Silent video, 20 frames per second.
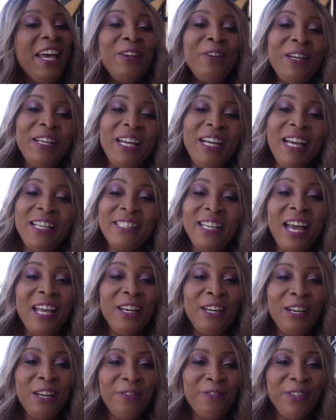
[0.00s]
anyway, guys, I
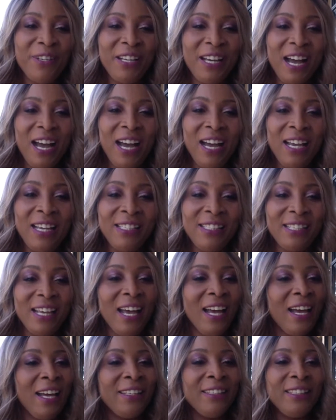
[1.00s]
love you guys.
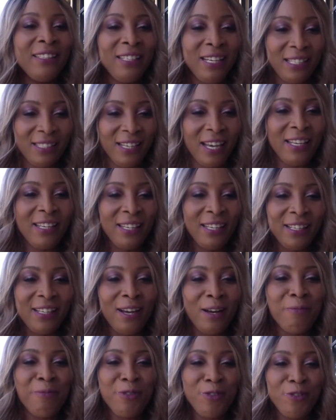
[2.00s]
And yes, I did
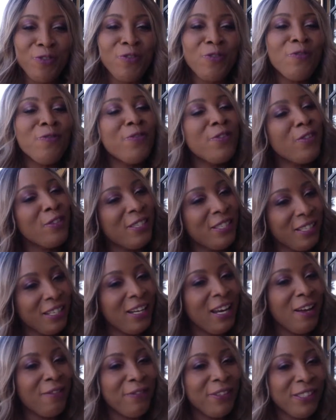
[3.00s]
come true to
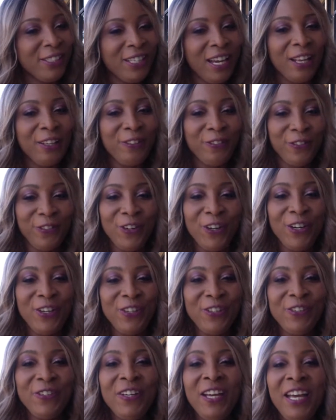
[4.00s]
still have the chat for
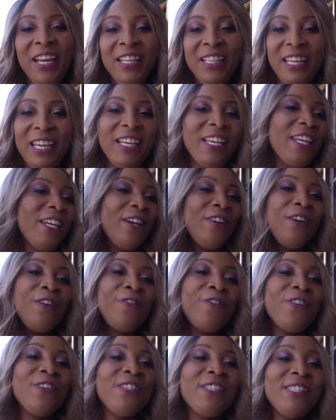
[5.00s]
you. Take care
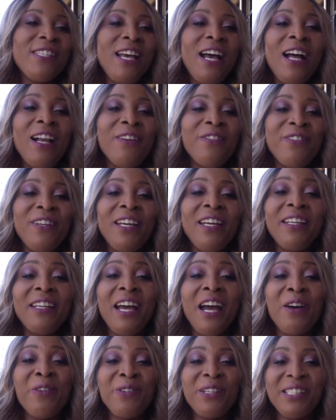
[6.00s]
of yourself, and
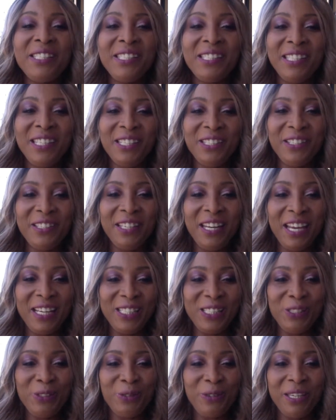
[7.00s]
I will see you
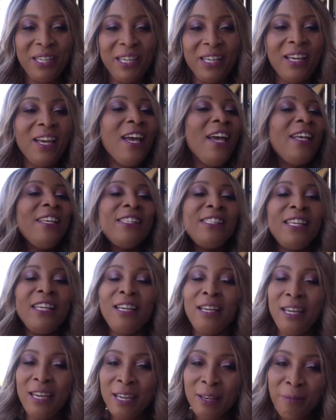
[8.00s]
next week
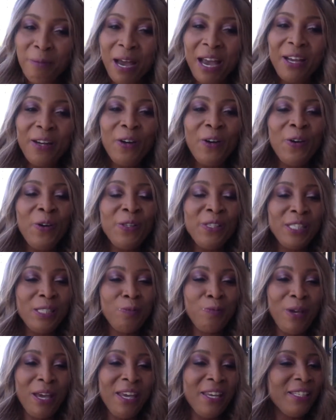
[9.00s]
in my own
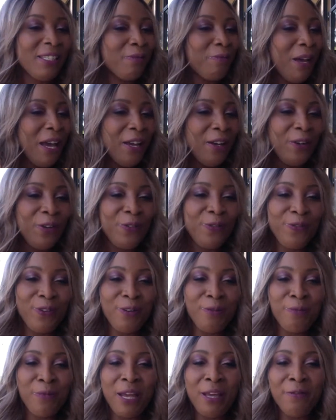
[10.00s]
space, my own
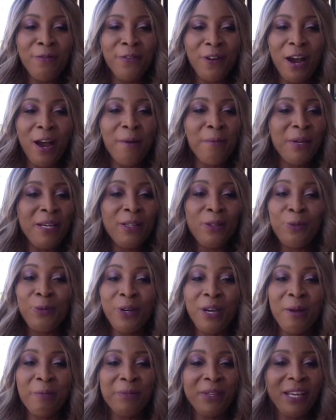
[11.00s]
environment
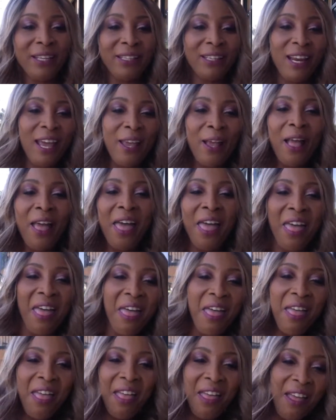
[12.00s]
where I'm not like uh,
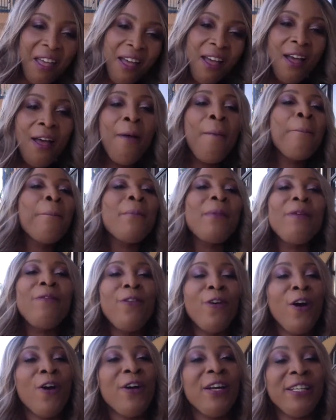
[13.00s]
uh, uh,
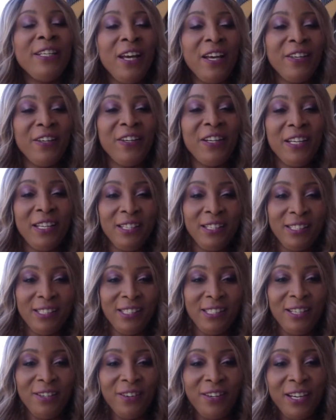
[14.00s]
for another in the
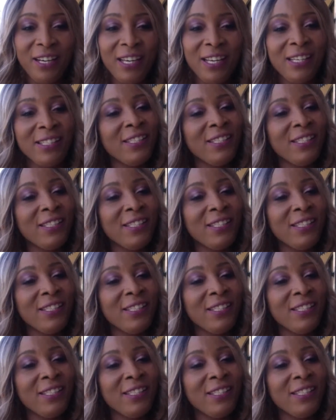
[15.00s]
series